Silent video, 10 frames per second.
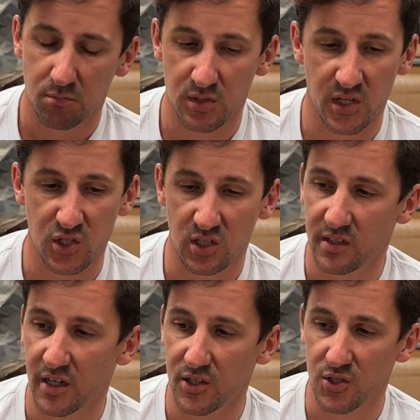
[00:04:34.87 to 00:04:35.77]
potentially
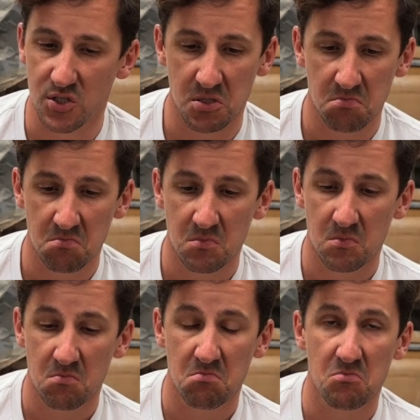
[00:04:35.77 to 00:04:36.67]
they just
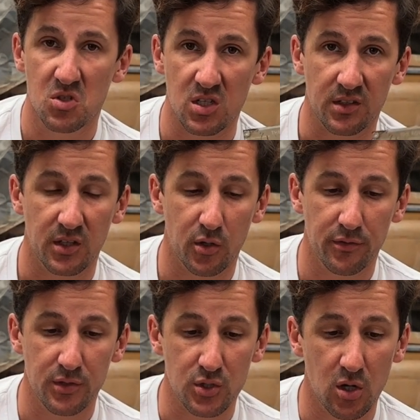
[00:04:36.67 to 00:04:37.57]
stuck that
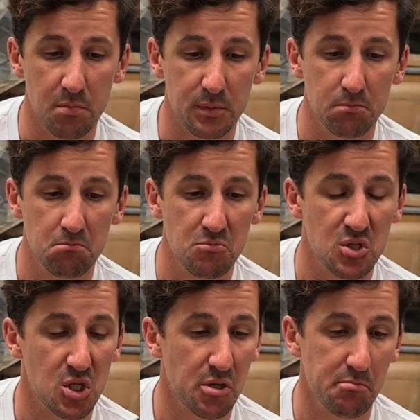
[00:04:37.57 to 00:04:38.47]
over the top.
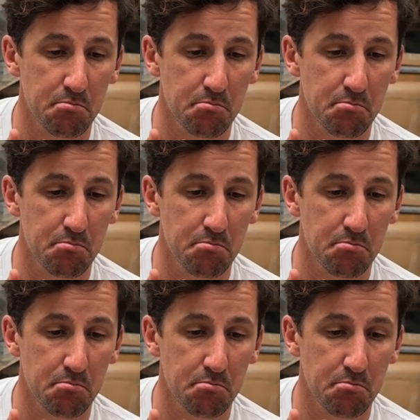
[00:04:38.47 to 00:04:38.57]
So